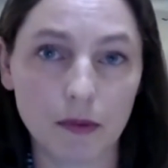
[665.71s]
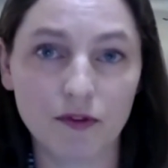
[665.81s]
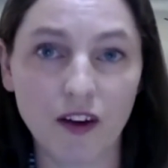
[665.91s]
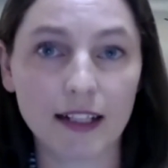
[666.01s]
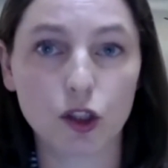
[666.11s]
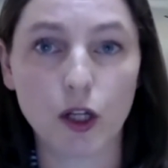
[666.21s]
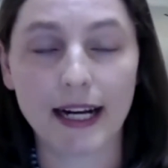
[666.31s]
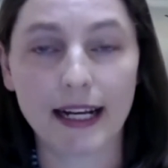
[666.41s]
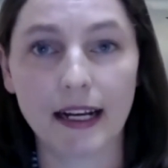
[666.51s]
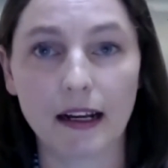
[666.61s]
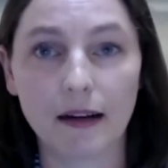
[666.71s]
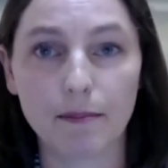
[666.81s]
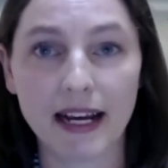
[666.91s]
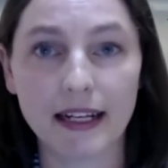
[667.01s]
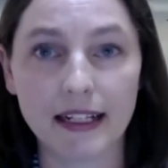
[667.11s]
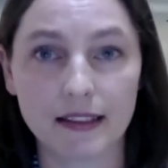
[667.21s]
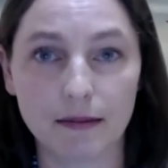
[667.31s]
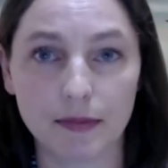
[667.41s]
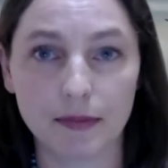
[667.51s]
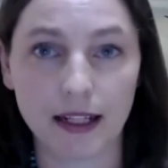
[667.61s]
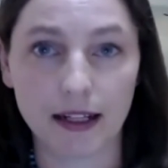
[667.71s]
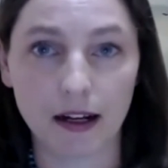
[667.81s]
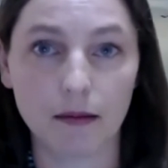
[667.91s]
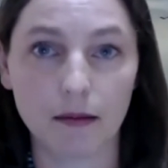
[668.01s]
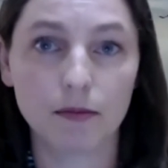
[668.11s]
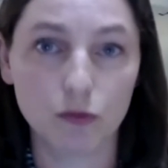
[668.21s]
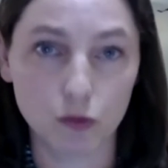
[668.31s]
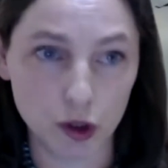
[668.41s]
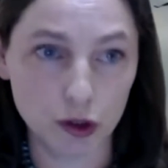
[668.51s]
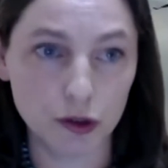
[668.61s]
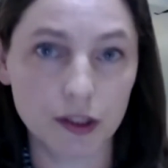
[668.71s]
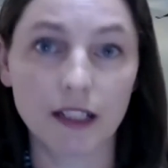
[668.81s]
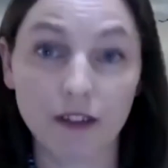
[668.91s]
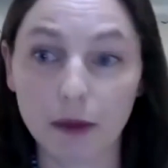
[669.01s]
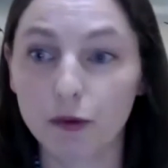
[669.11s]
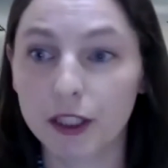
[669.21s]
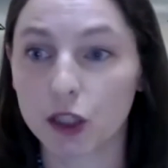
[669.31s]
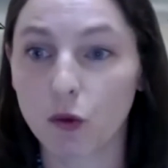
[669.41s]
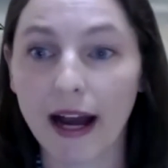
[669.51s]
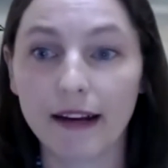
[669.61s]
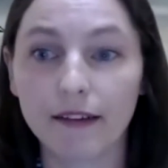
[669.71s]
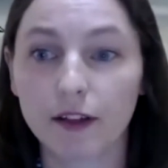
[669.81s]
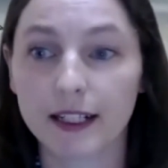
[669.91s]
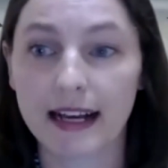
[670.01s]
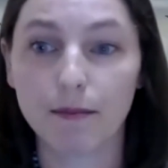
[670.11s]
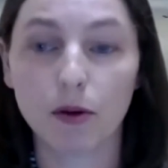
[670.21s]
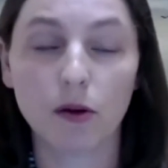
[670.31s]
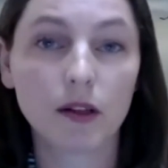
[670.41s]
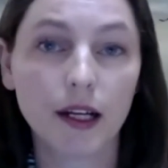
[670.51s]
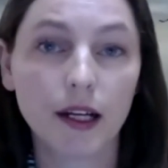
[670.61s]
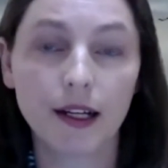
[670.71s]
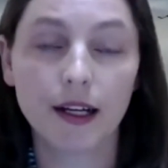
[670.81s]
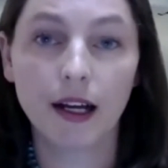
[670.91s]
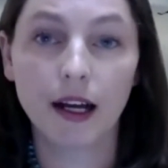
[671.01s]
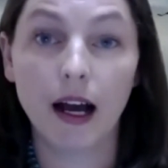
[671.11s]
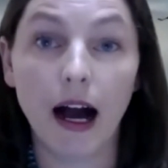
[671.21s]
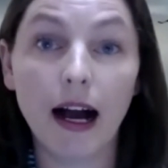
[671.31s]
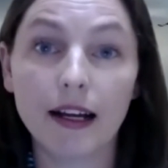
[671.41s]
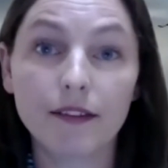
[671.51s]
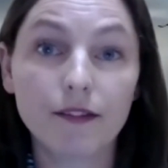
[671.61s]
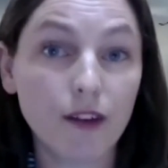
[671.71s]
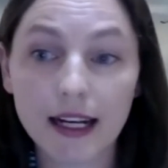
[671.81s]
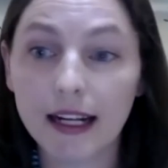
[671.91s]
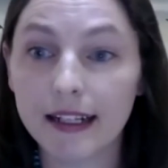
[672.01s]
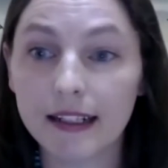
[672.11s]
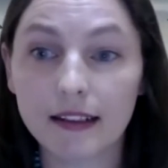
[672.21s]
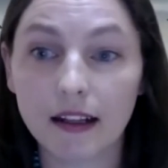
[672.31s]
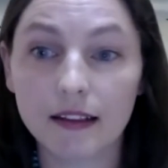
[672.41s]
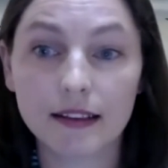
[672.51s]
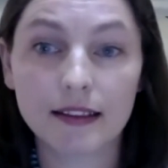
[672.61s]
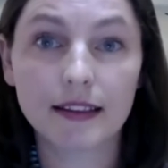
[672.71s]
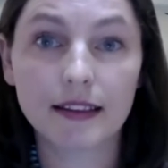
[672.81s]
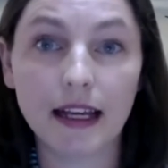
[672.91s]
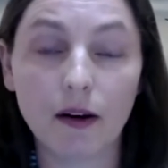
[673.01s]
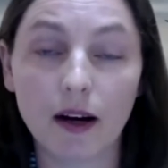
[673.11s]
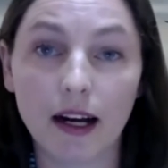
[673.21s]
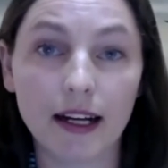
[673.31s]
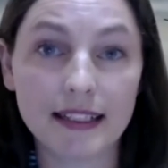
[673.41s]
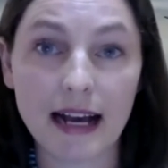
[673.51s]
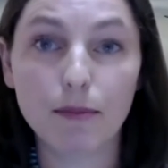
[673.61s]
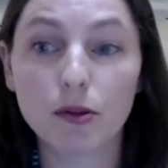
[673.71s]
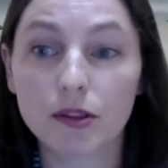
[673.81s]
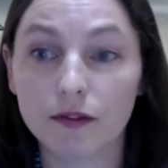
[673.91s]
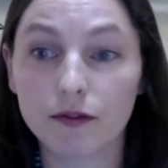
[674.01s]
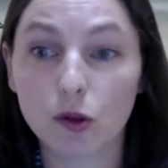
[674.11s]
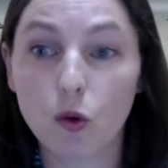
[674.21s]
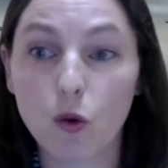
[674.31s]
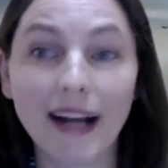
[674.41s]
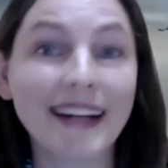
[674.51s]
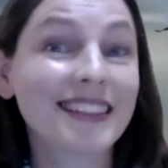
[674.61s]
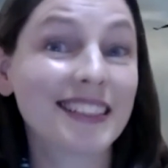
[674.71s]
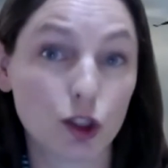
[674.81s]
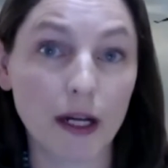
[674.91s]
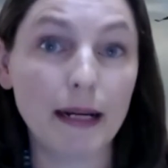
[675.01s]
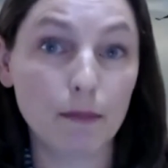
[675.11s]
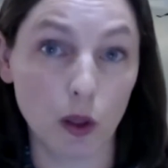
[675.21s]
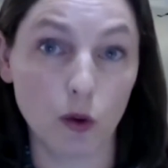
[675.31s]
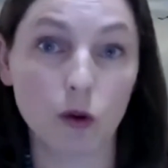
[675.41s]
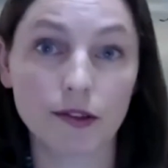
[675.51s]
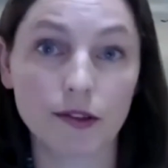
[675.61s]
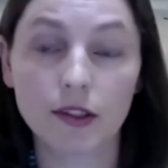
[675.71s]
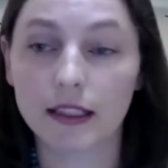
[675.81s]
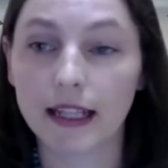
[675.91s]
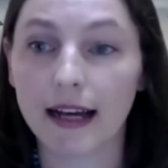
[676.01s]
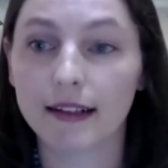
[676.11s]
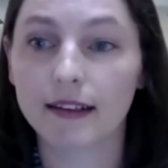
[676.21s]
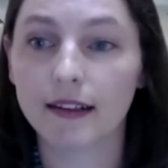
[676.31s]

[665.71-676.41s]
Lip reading: fast-tracking mechanisms that are used in a very rigid way, for example. And finally, there are examples of quite extreme laws that